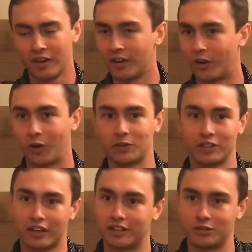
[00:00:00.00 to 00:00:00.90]
all you really
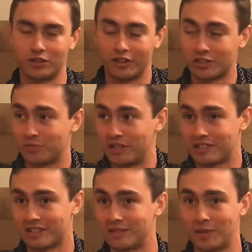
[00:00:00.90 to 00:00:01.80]
got to do to launch a
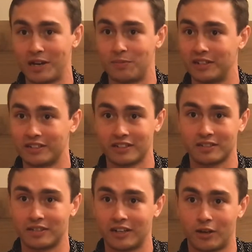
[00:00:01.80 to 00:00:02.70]
business, in my opinion, is
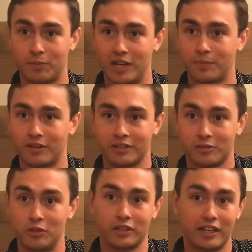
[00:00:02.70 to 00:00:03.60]
just get it on paper and
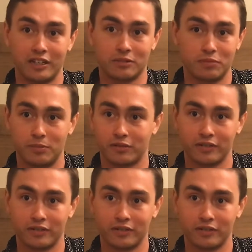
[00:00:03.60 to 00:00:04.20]
communicate it to people.